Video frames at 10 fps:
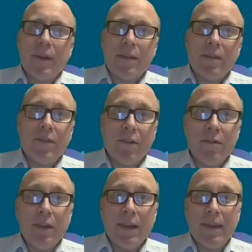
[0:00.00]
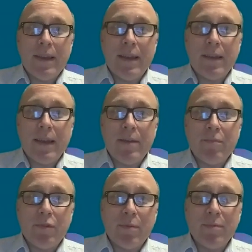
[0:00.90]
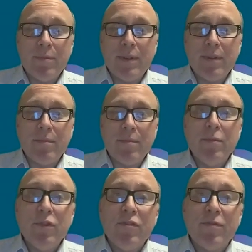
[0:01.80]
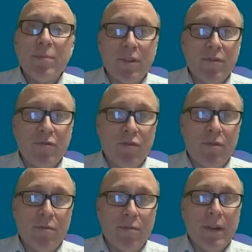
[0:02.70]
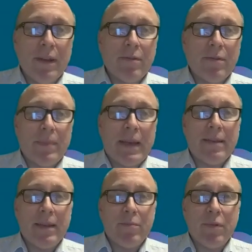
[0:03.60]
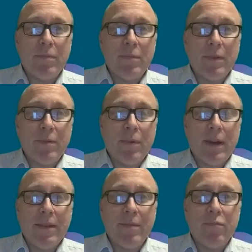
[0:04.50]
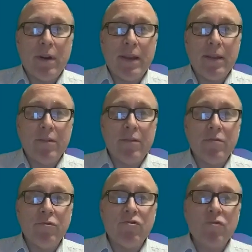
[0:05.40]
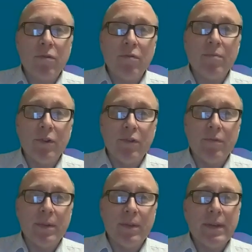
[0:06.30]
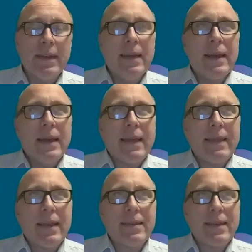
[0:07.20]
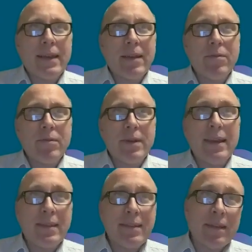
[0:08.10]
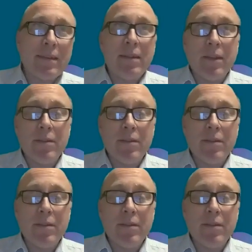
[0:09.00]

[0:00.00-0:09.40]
dystonia is a problem with movement control. So it's basically a problem with the way the brain can control movement. And that's how it and other